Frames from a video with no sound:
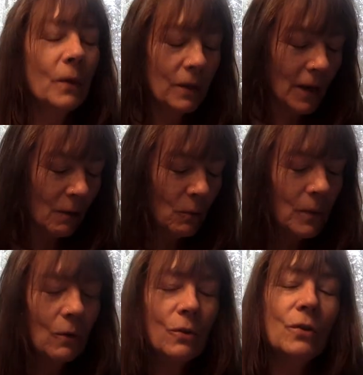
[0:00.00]
How are
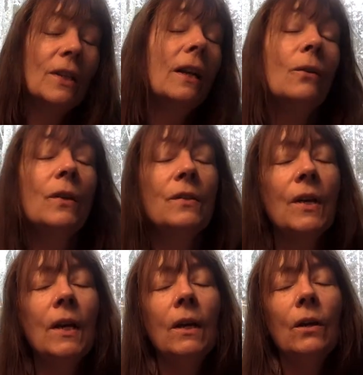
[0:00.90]
we going to tell you this?
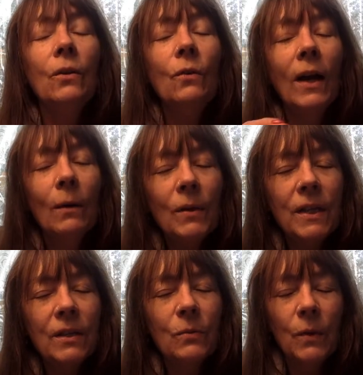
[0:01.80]
You know how it
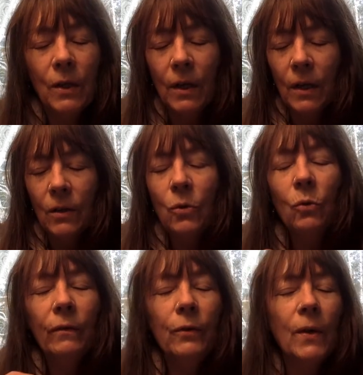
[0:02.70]
is when
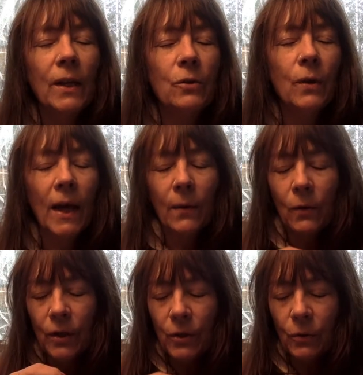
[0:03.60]
two of you get together
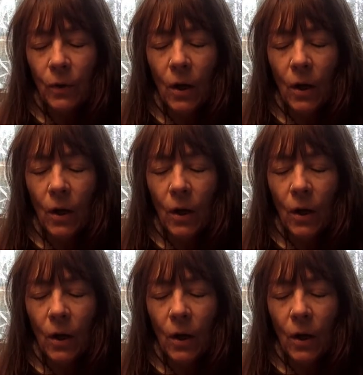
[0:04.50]
and you